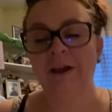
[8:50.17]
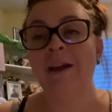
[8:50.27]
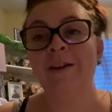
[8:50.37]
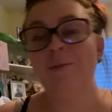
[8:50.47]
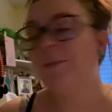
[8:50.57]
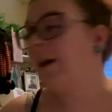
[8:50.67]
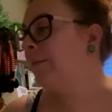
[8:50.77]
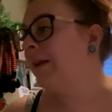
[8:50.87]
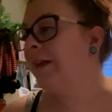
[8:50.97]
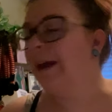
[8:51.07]
I hope that
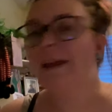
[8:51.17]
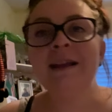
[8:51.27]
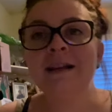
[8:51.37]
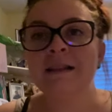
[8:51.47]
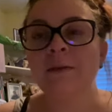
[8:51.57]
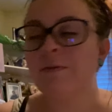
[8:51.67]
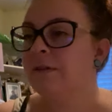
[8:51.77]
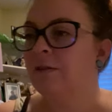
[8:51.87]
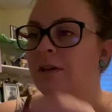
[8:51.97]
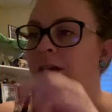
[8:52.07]
made that in because I
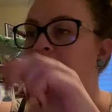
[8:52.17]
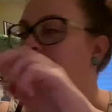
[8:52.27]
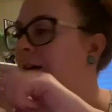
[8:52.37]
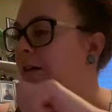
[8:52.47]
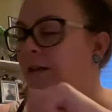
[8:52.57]
wasn't looking.